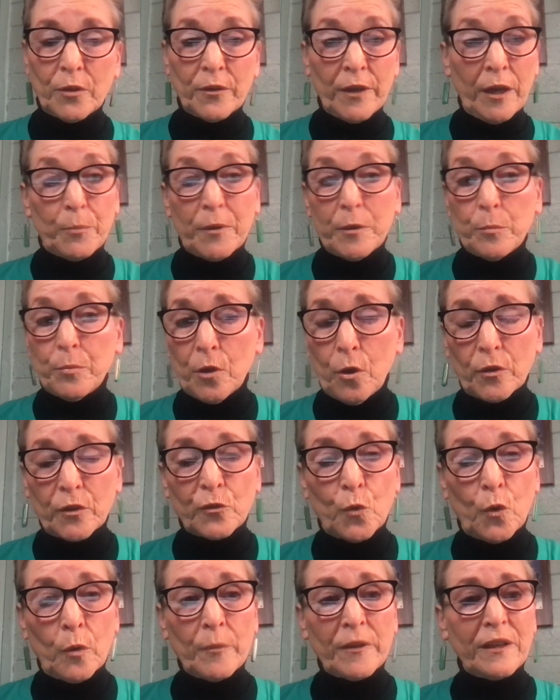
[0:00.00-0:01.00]
Now, people go to
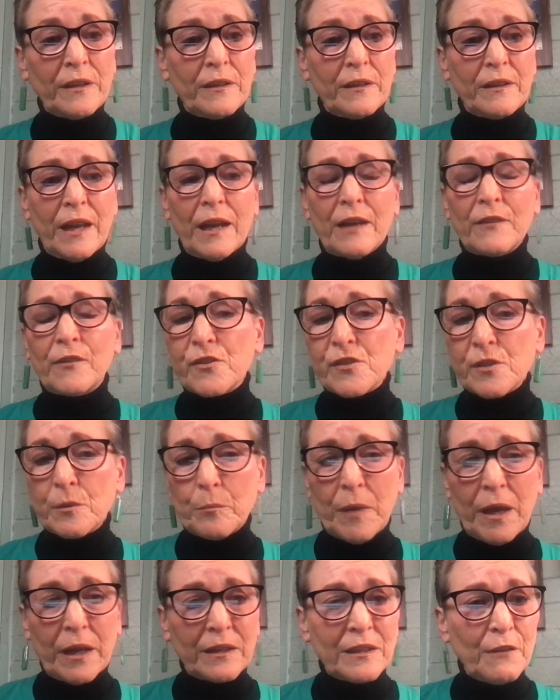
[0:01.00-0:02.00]
Normandy today, and there's a
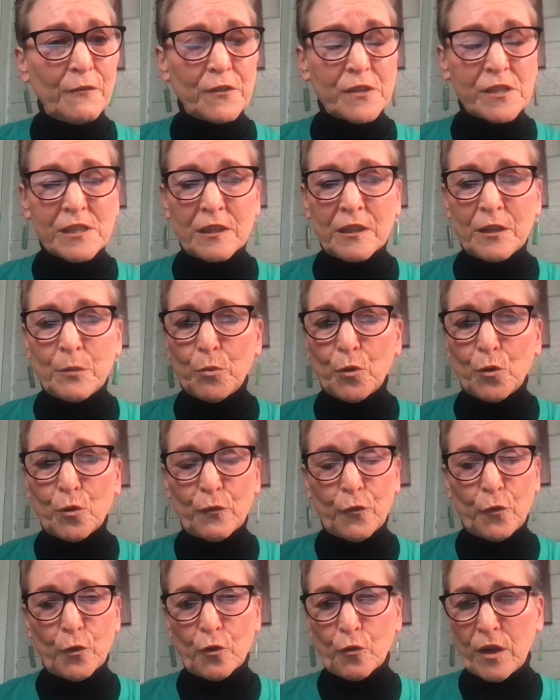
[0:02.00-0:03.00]
magnificently
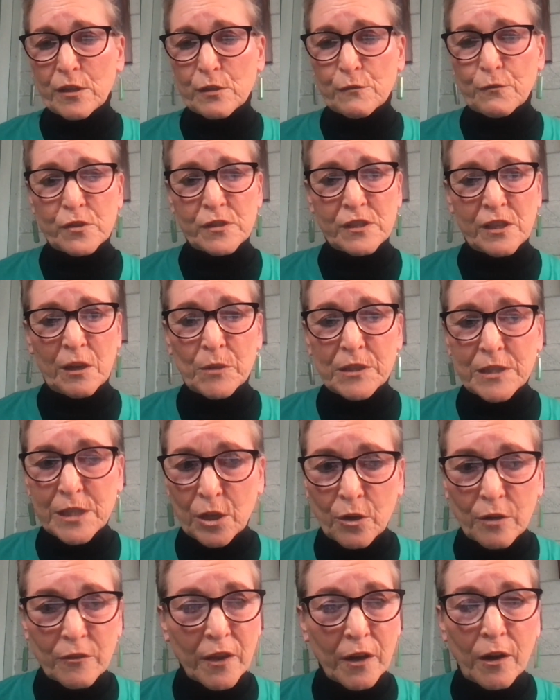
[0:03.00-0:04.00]
beautiful, graceful
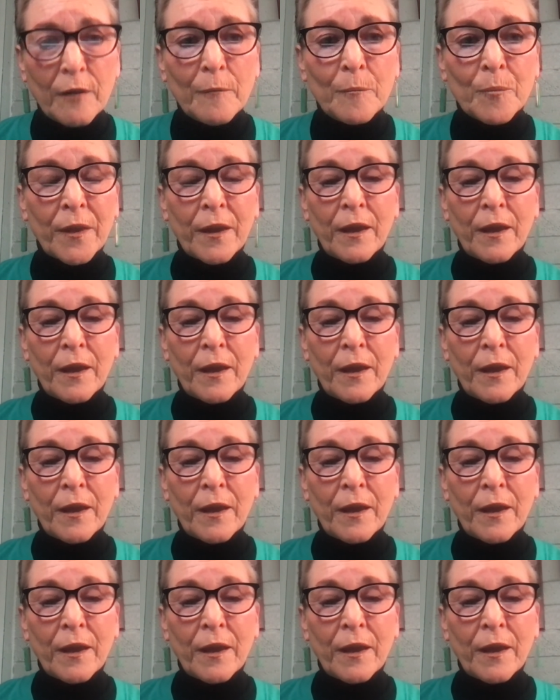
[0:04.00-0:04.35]
cemetery there,